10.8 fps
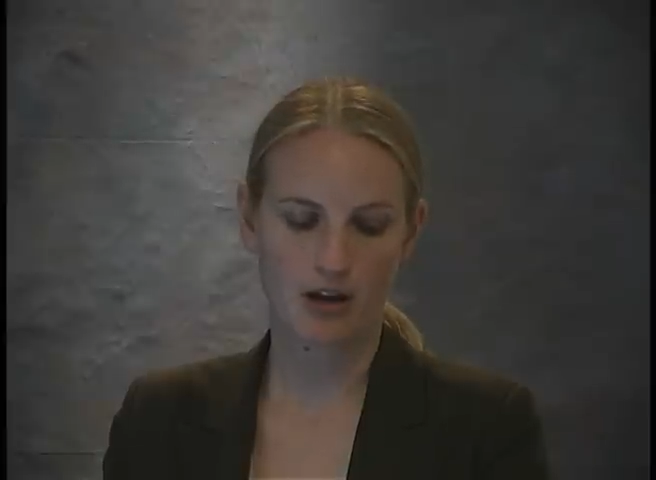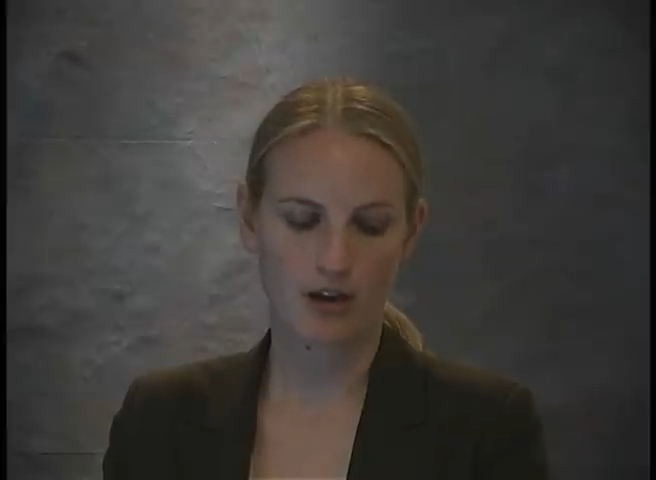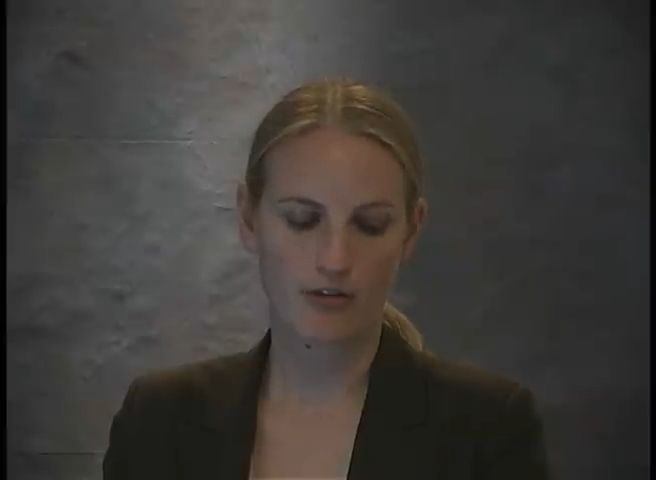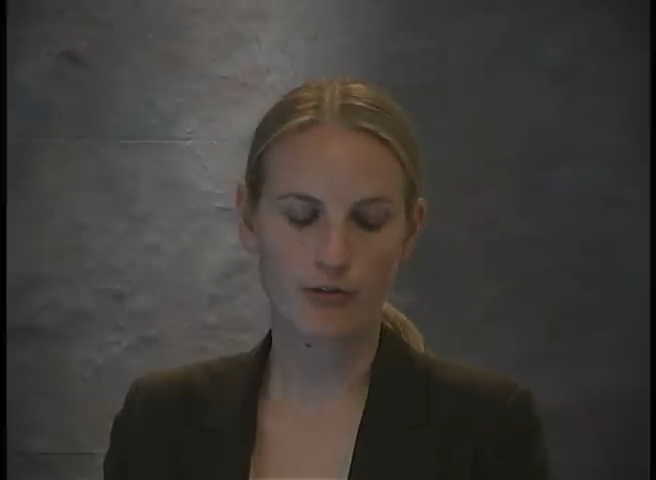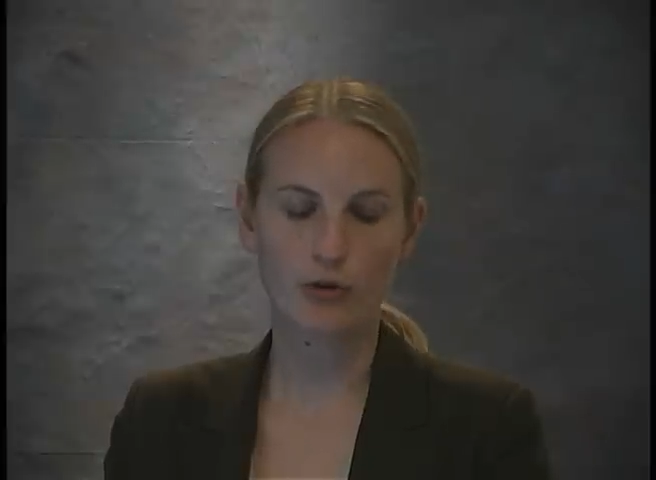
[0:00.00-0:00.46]

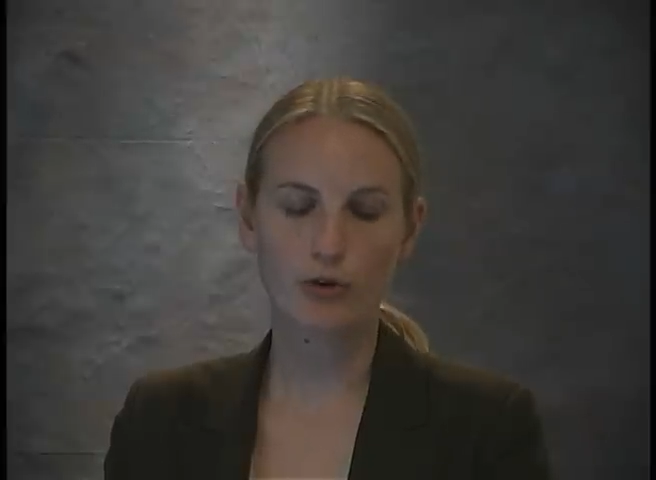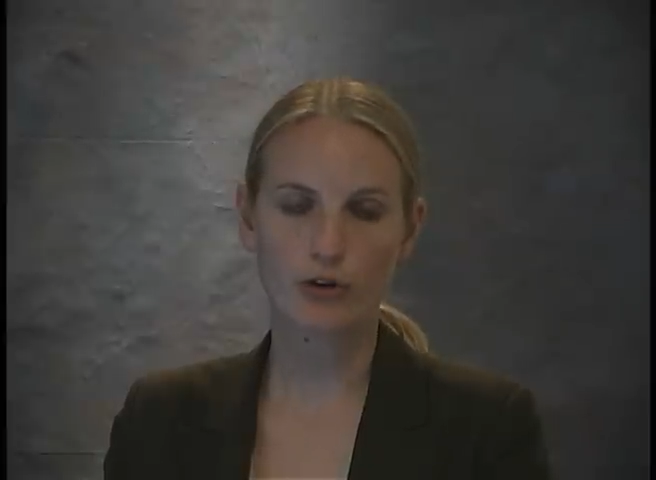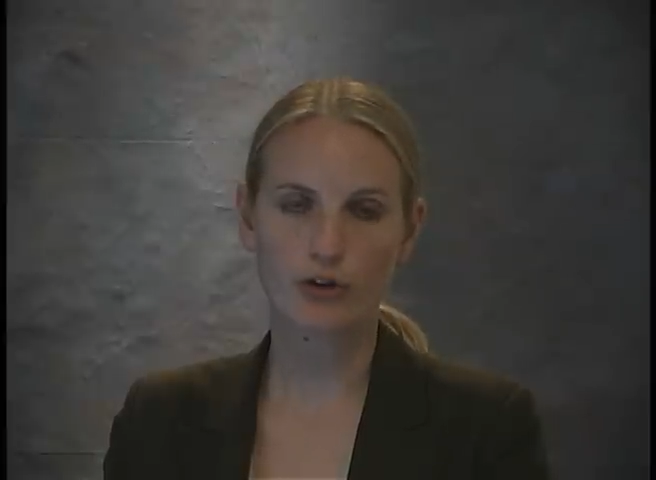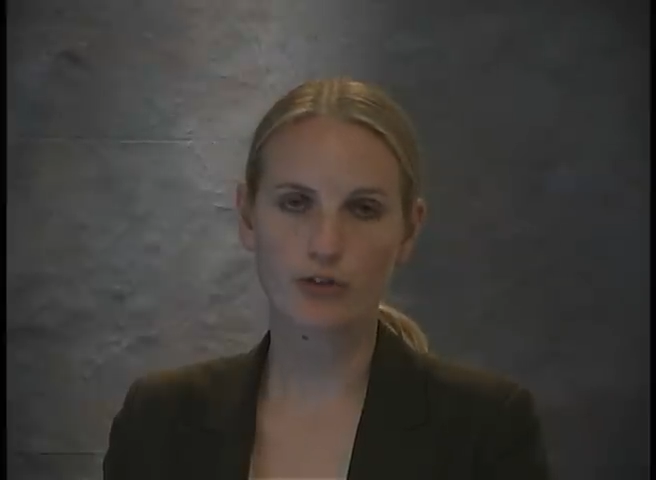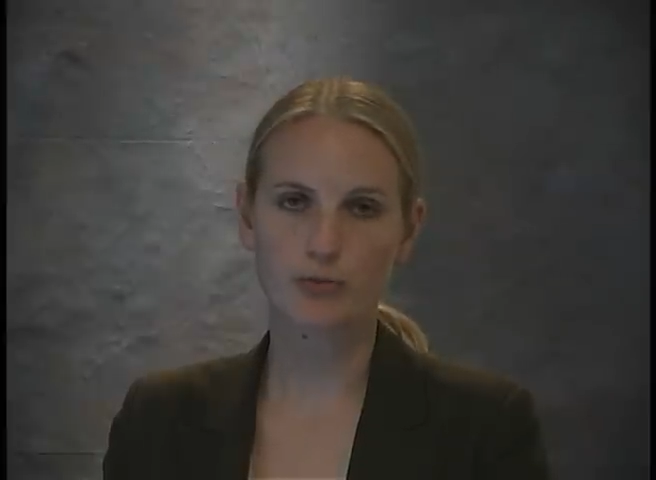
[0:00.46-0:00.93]
A full
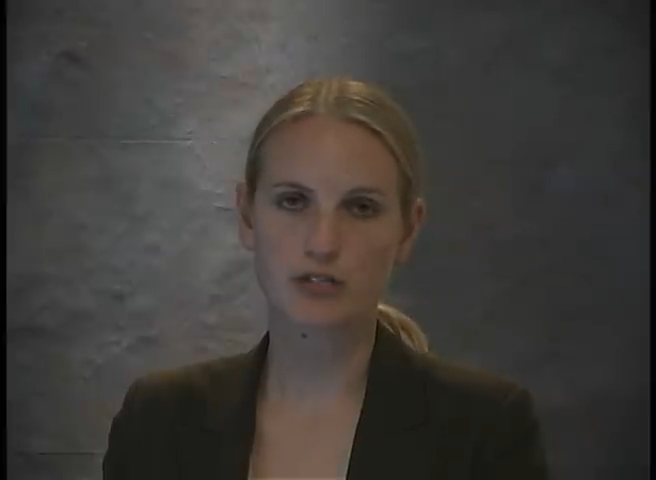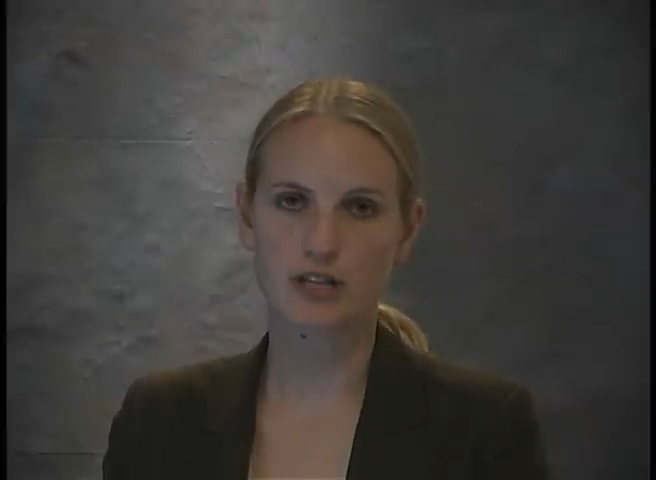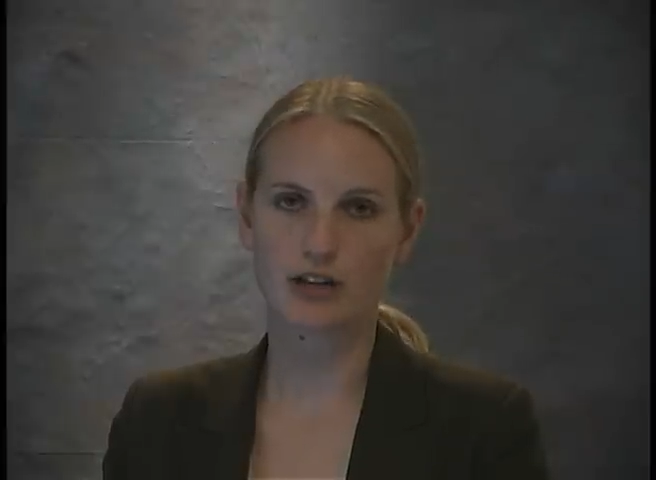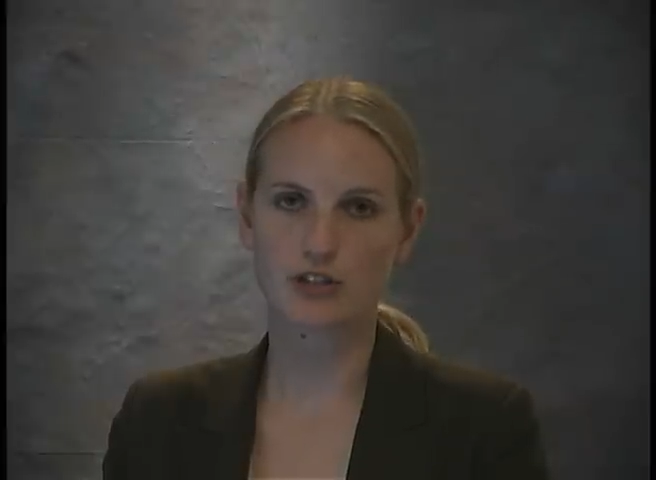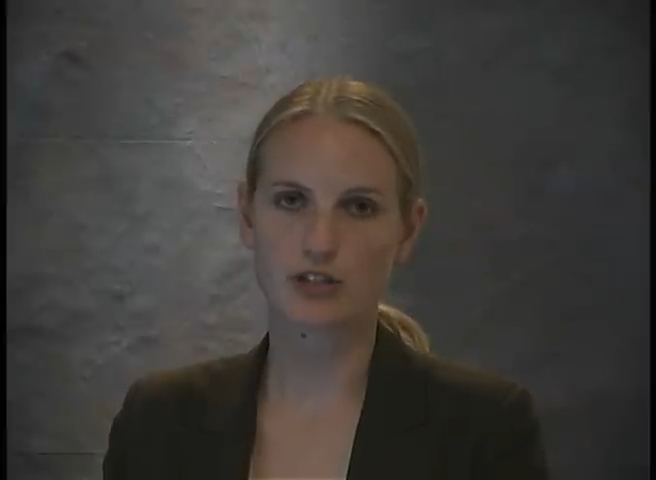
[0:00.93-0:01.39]
order of
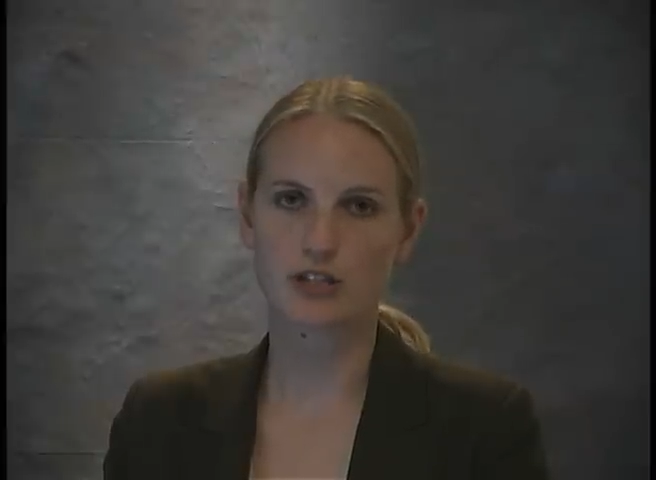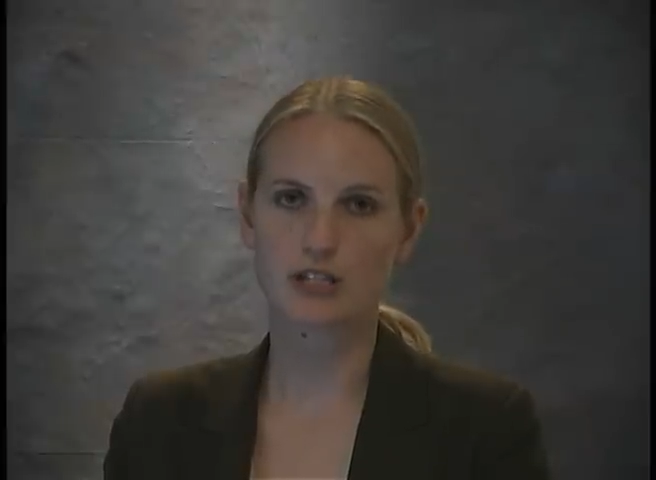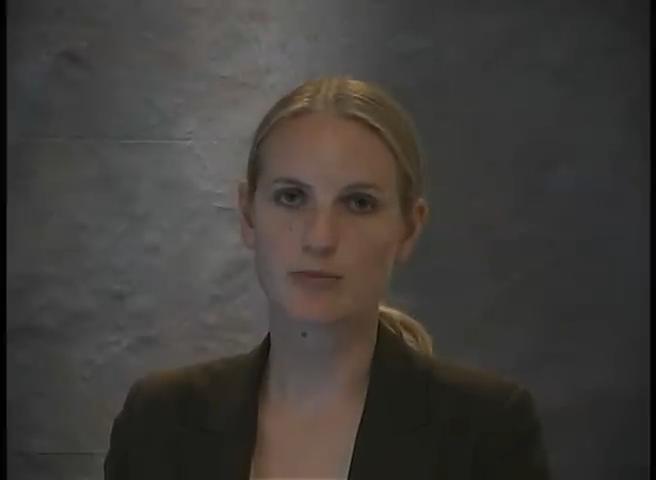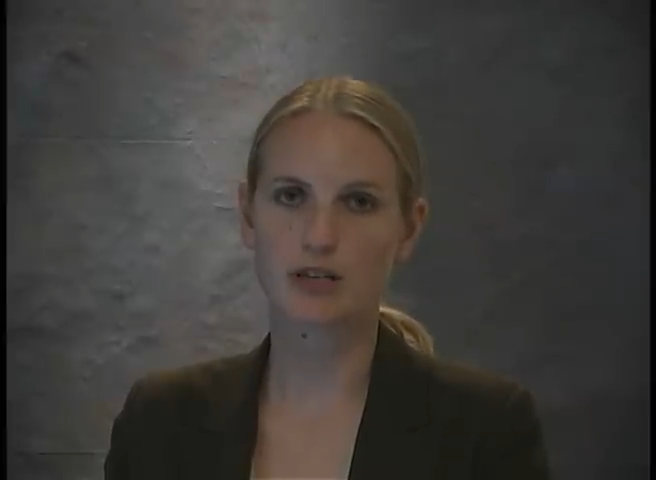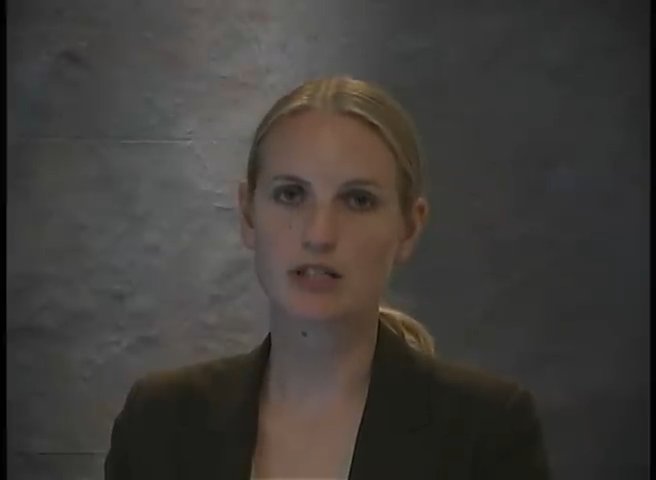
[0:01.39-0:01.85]
protection
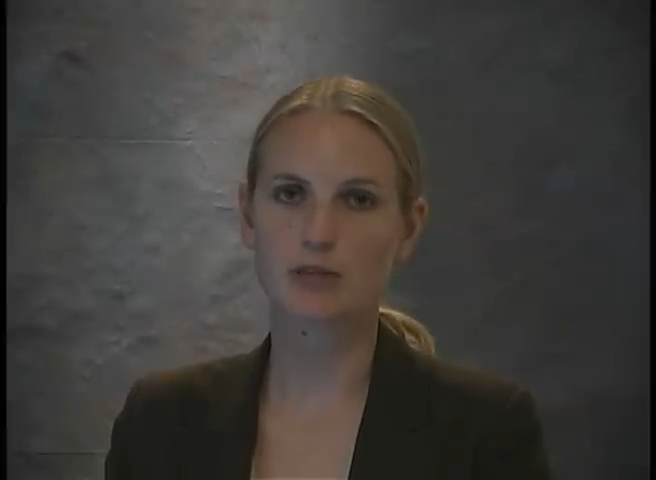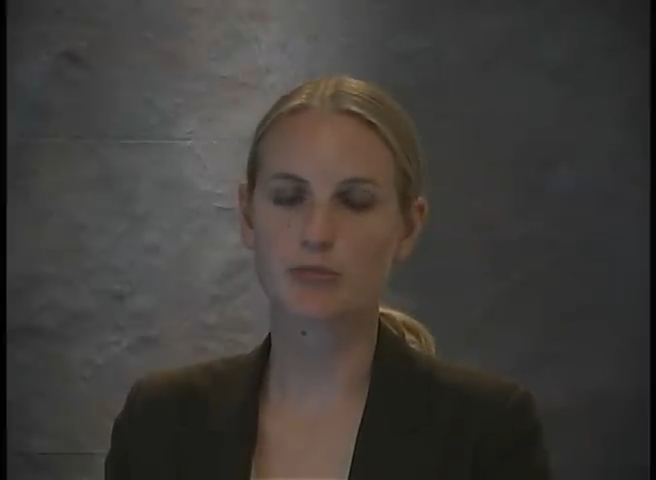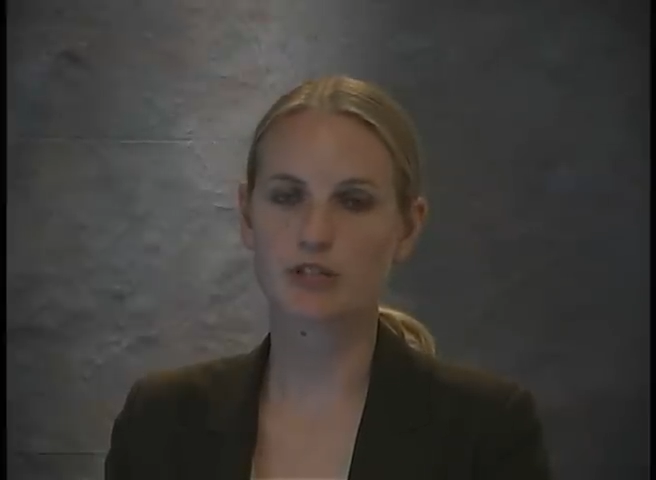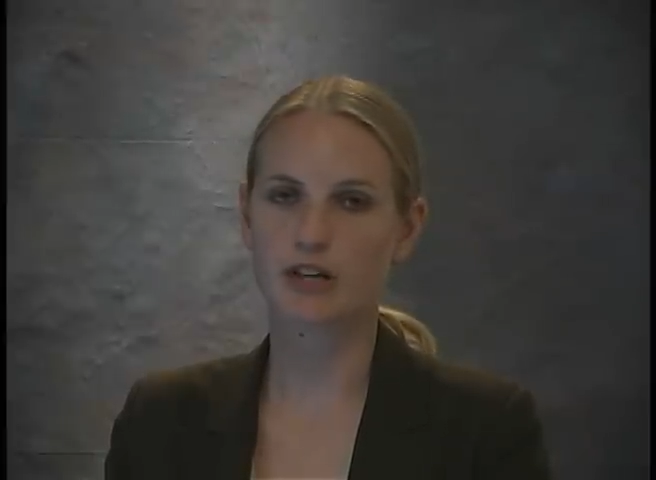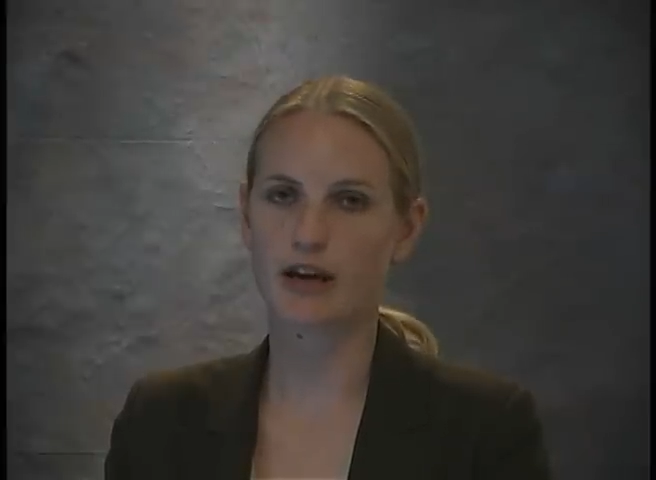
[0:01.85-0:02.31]
is meant to
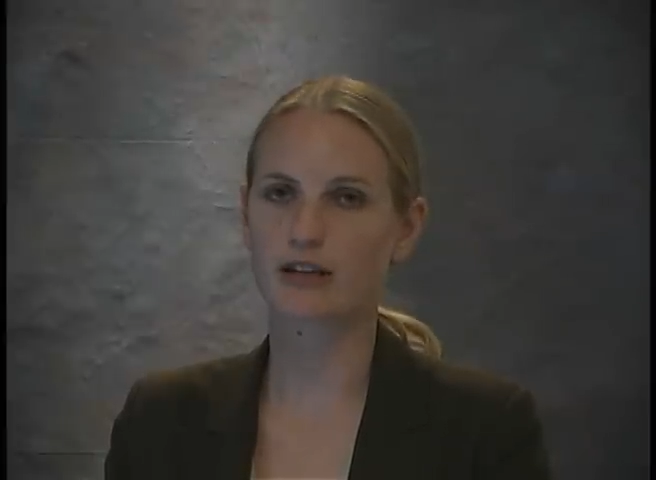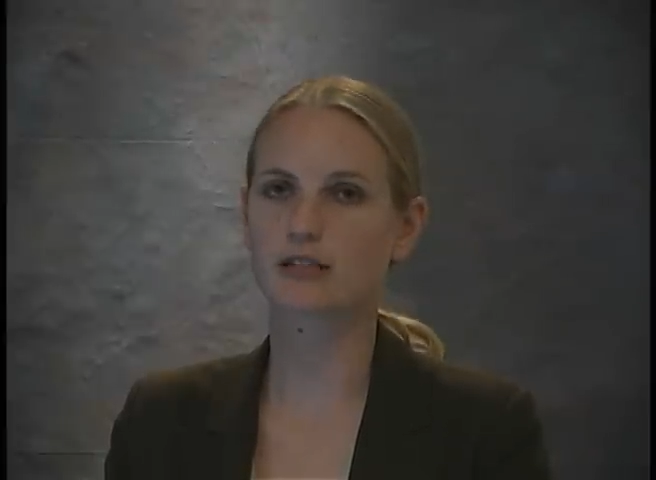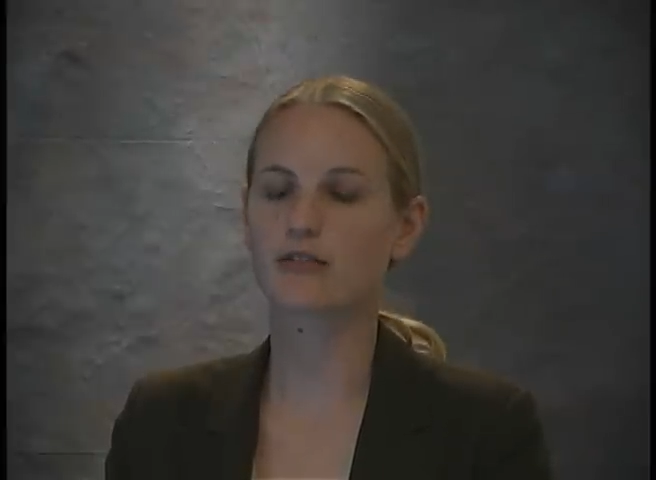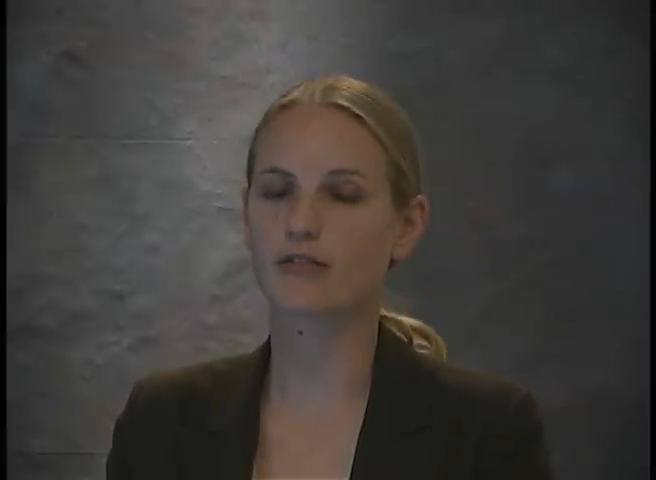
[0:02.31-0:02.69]
protect